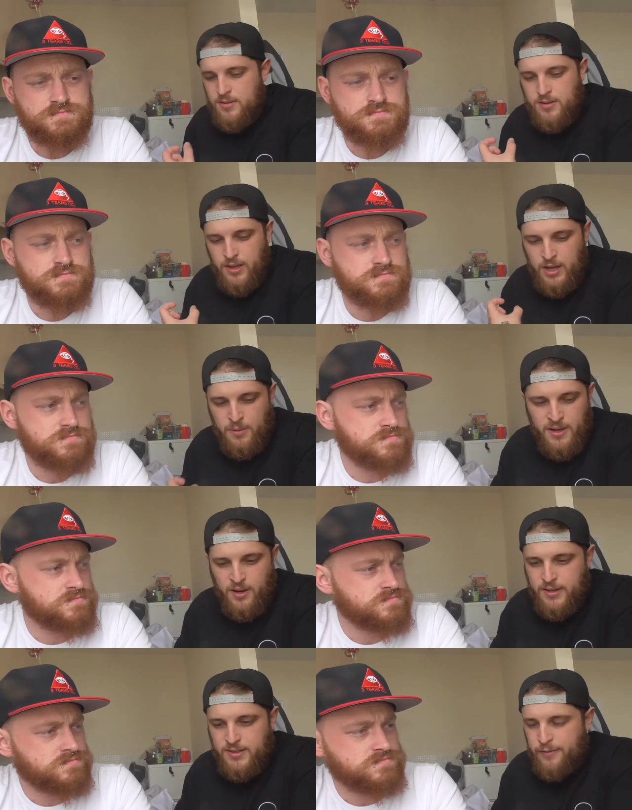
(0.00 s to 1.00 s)
Speaker 1: so they're going to be
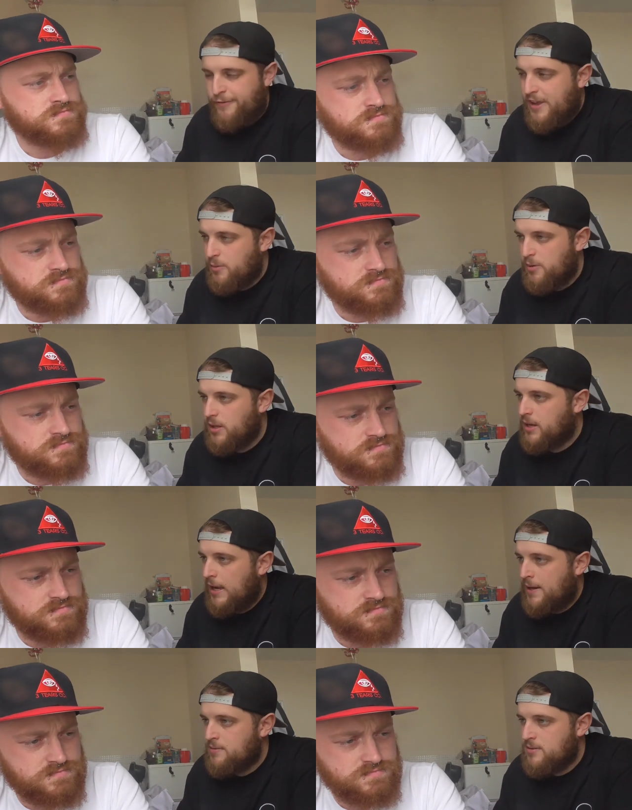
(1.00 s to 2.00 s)
nice and thick, the
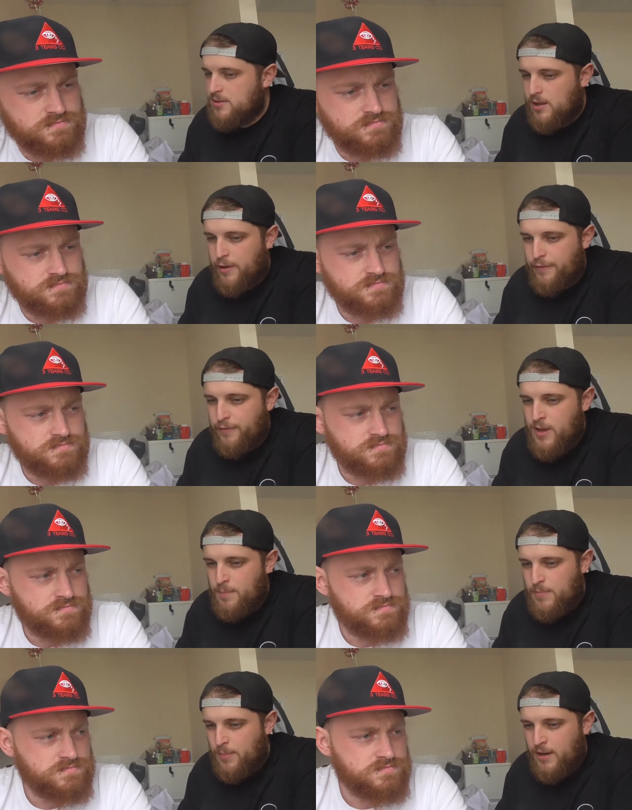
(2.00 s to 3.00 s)
clouds and stuff,
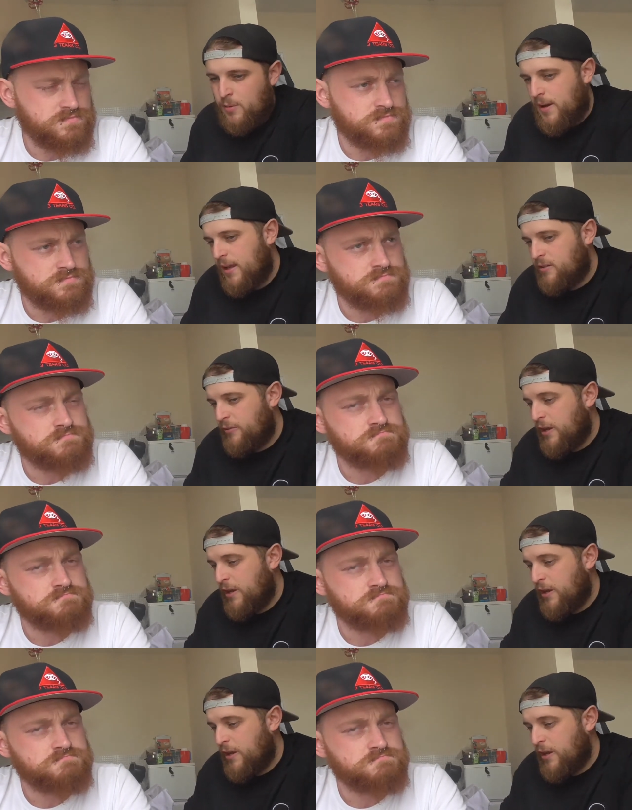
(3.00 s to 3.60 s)
maybe a little bit less